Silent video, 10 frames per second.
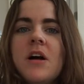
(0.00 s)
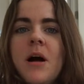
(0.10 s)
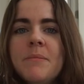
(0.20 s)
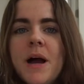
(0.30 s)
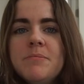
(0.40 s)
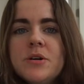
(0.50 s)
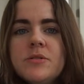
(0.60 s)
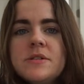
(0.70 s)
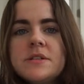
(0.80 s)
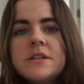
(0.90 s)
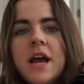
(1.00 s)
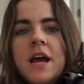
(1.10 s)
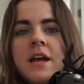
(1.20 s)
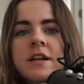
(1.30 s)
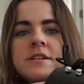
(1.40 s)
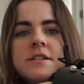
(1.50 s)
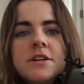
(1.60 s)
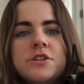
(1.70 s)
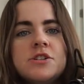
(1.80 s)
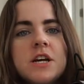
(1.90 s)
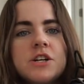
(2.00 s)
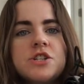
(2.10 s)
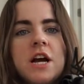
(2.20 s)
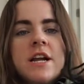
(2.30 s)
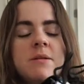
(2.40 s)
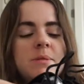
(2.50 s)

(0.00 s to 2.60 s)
combat boots, and they're just like shiny